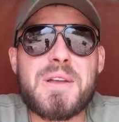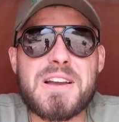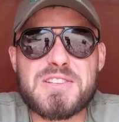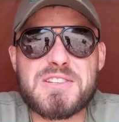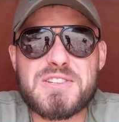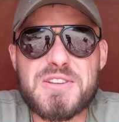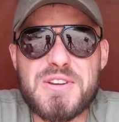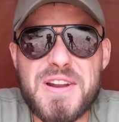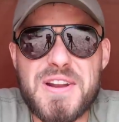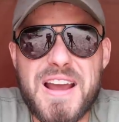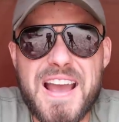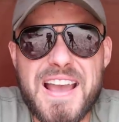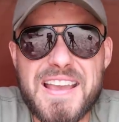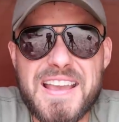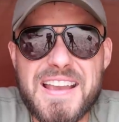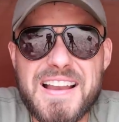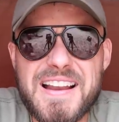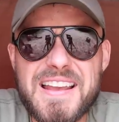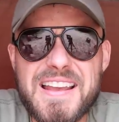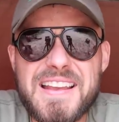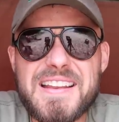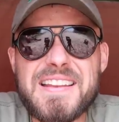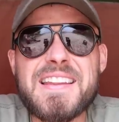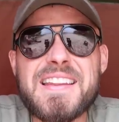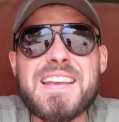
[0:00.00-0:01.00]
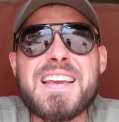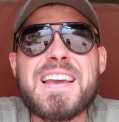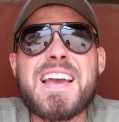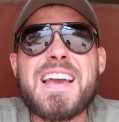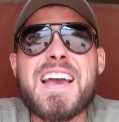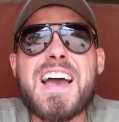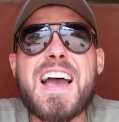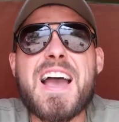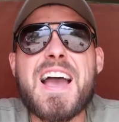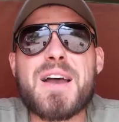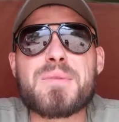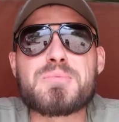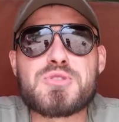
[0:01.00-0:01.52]
That's good angling.
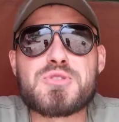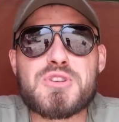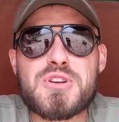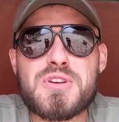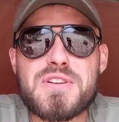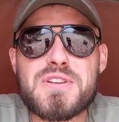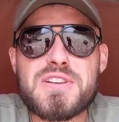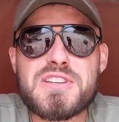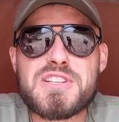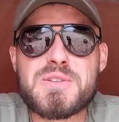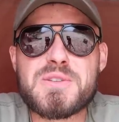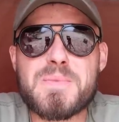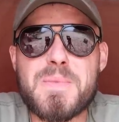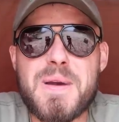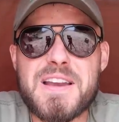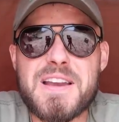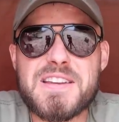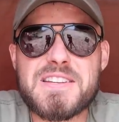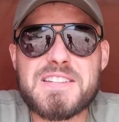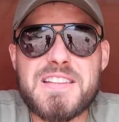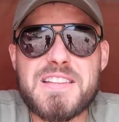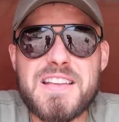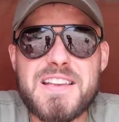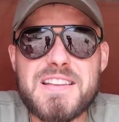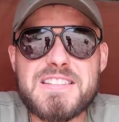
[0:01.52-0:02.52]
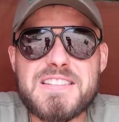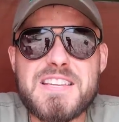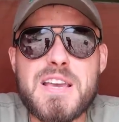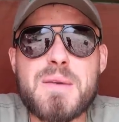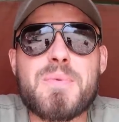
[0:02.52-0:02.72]
Absolutely smashed it.